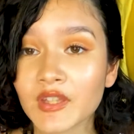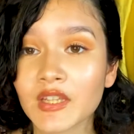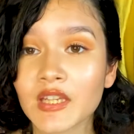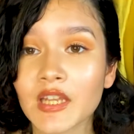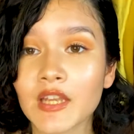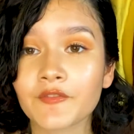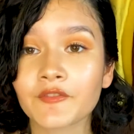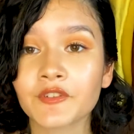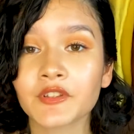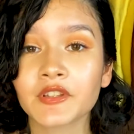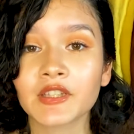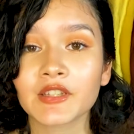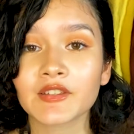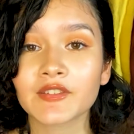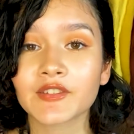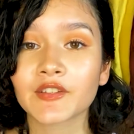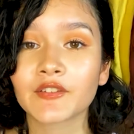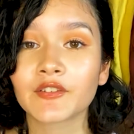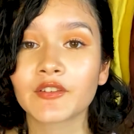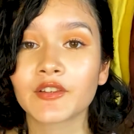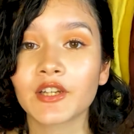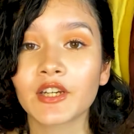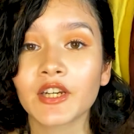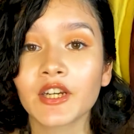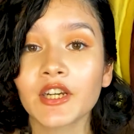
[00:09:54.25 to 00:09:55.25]
if you need to
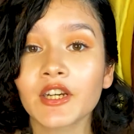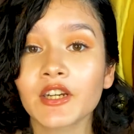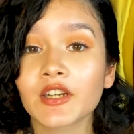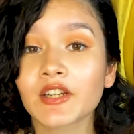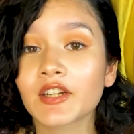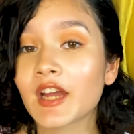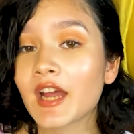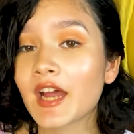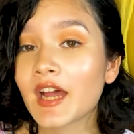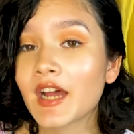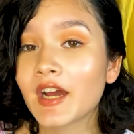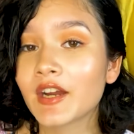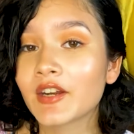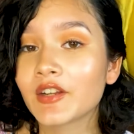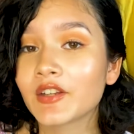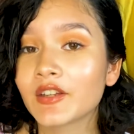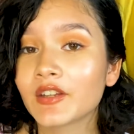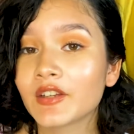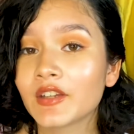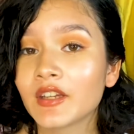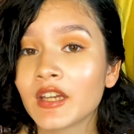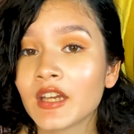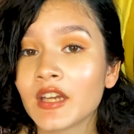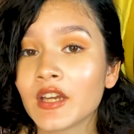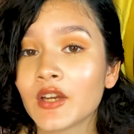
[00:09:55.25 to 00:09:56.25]
learn how
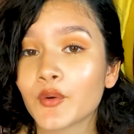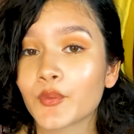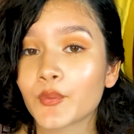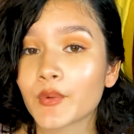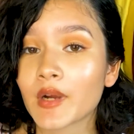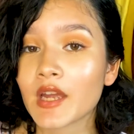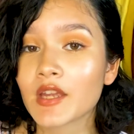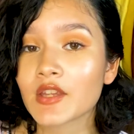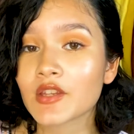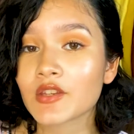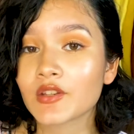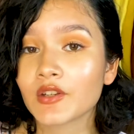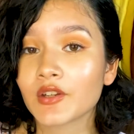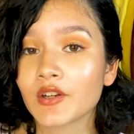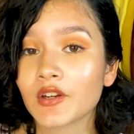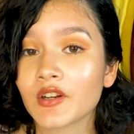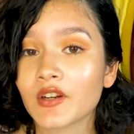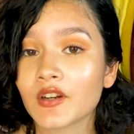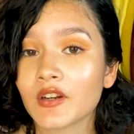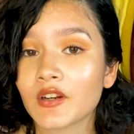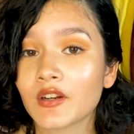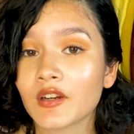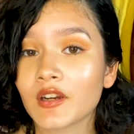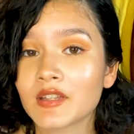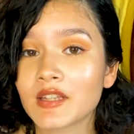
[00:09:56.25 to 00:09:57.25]
to write
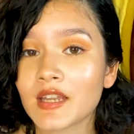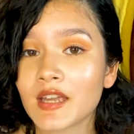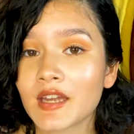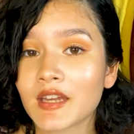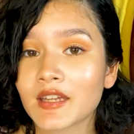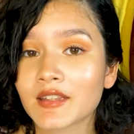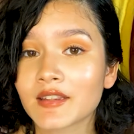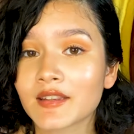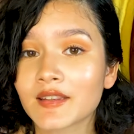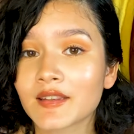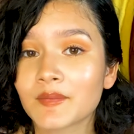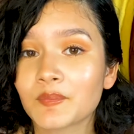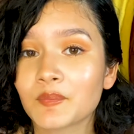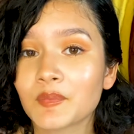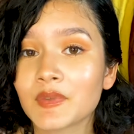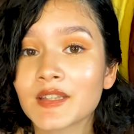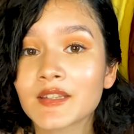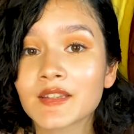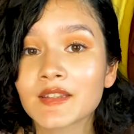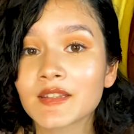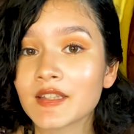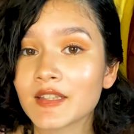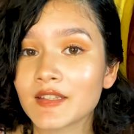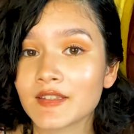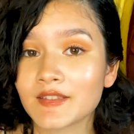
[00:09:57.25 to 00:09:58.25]
your dance
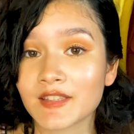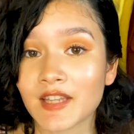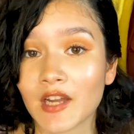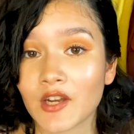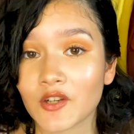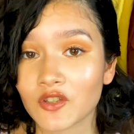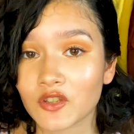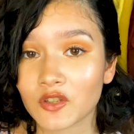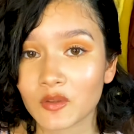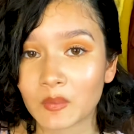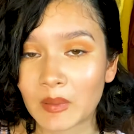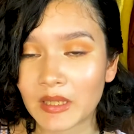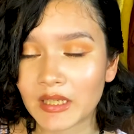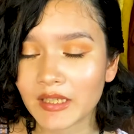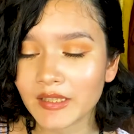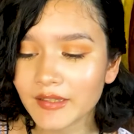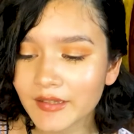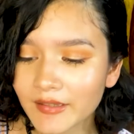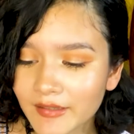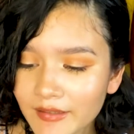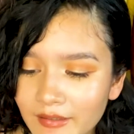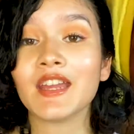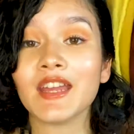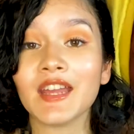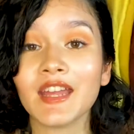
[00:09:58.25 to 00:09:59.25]
business
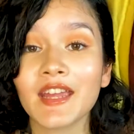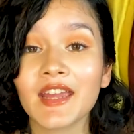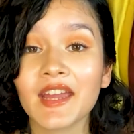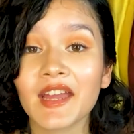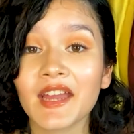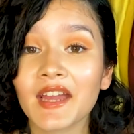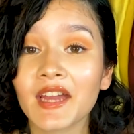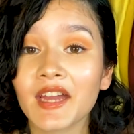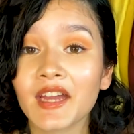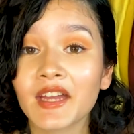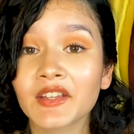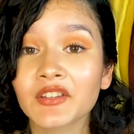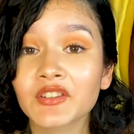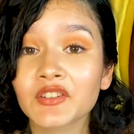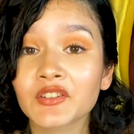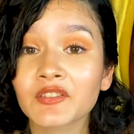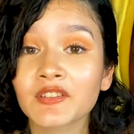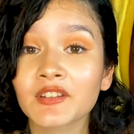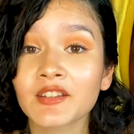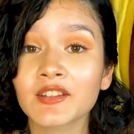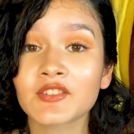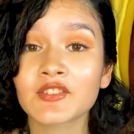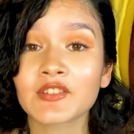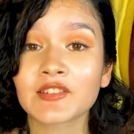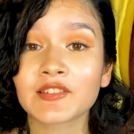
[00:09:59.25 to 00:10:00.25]
documents, and you
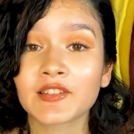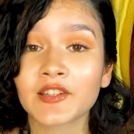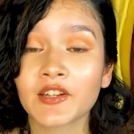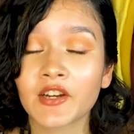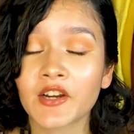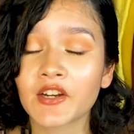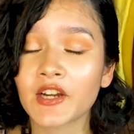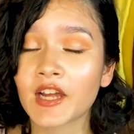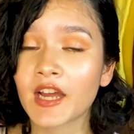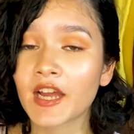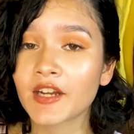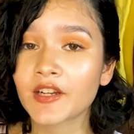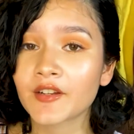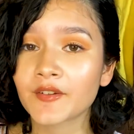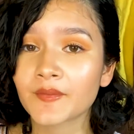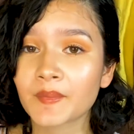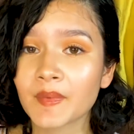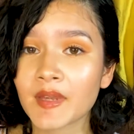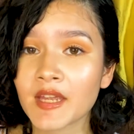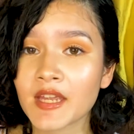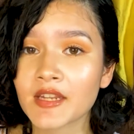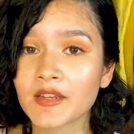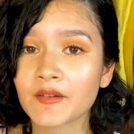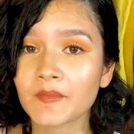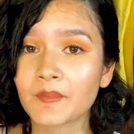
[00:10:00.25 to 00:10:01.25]
need to learn how to
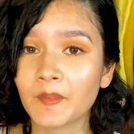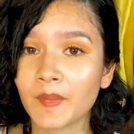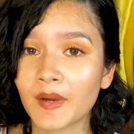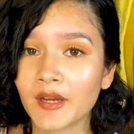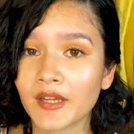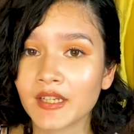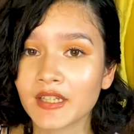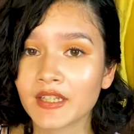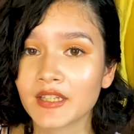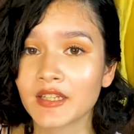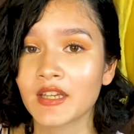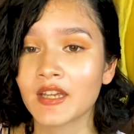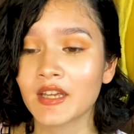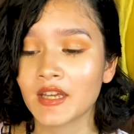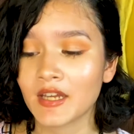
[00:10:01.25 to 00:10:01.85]
make money